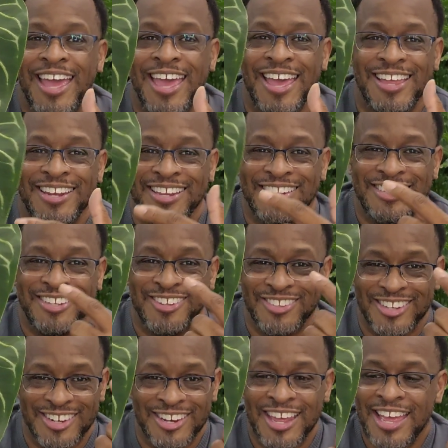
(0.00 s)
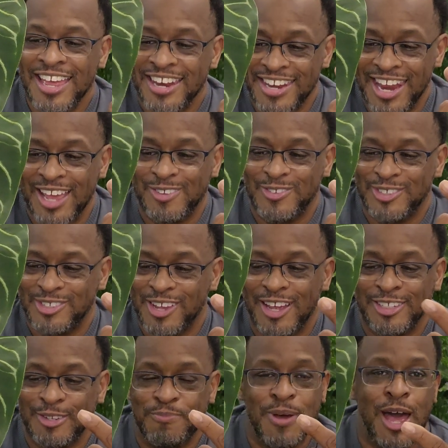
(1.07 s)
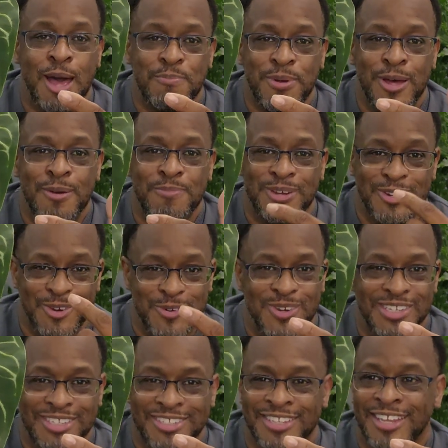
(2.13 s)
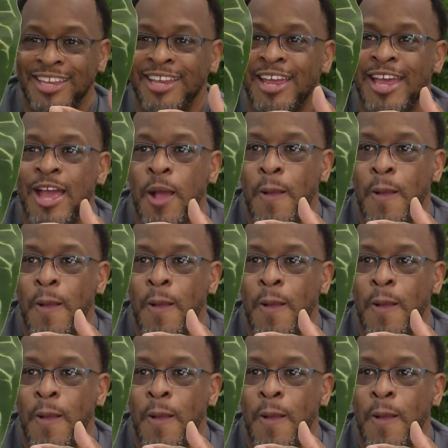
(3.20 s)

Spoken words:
until the next one starts to pop up and do its thing.